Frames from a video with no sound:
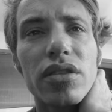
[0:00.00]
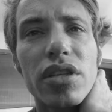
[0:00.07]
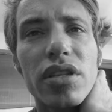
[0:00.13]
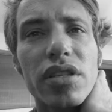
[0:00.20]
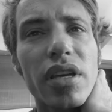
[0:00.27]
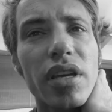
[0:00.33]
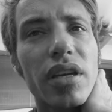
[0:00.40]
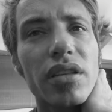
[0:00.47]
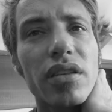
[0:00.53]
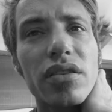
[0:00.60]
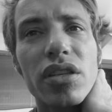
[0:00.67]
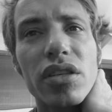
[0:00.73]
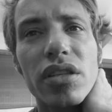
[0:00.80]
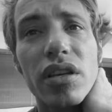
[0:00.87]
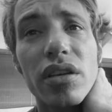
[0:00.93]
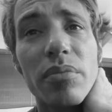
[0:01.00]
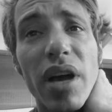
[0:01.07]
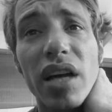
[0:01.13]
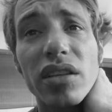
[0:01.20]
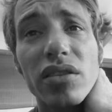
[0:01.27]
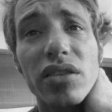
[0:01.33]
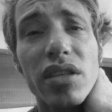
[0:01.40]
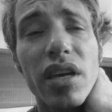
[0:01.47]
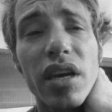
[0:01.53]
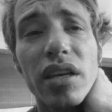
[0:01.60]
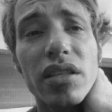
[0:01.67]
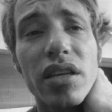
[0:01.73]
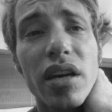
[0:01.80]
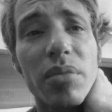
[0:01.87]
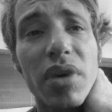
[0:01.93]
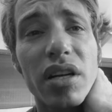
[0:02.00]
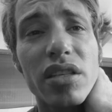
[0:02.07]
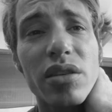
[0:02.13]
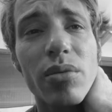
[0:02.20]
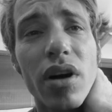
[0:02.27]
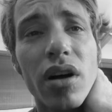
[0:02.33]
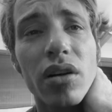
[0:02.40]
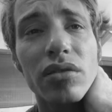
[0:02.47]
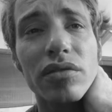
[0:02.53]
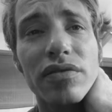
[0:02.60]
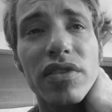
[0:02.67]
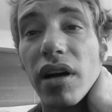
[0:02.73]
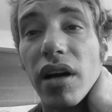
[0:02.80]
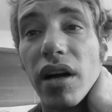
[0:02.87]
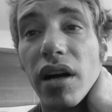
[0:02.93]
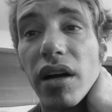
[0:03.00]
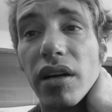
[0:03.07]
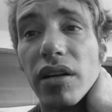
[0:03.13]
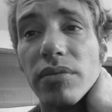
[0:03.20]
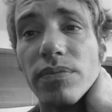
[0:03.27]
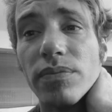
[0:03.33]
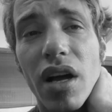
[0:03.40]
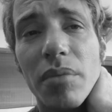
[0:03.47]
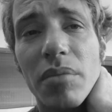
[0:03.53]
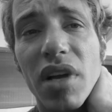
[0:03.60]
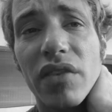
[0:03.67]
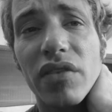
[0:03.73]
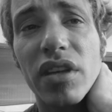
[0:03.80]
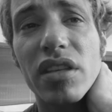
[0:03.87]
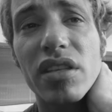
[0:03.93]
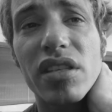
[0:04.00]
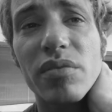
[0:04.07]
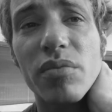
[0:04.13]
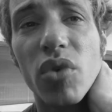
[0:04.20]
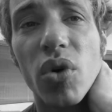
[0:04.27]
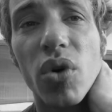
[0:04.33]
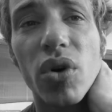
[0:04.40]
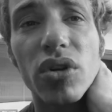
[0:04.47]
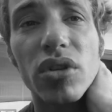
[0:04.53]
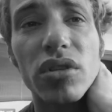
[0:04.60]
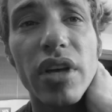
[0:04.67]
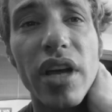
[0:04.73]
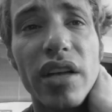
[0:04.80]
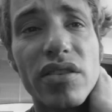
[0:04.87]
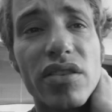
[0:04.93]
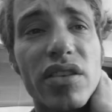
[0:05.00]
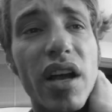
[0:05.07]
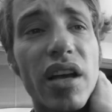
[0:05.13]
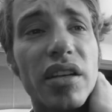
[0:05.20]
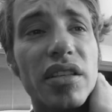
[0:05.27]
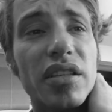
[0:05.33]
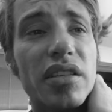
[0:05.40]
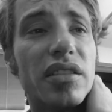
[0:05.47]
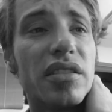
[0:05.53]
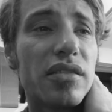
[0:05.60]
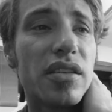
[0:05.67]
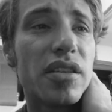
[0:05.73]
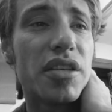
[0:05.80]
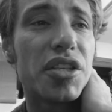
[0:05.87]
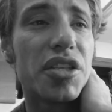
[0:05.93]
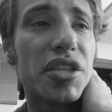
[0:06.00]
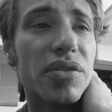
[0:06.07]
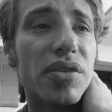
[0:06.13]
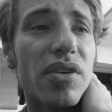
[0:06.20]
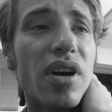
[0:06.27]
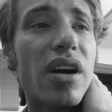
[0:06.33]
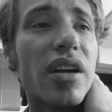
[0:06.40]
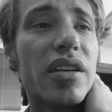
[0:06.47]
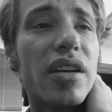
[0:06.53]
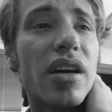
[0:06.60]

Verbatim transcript: She said she's going to battle to get here by 12. Um, I'm having a small anxiety issue right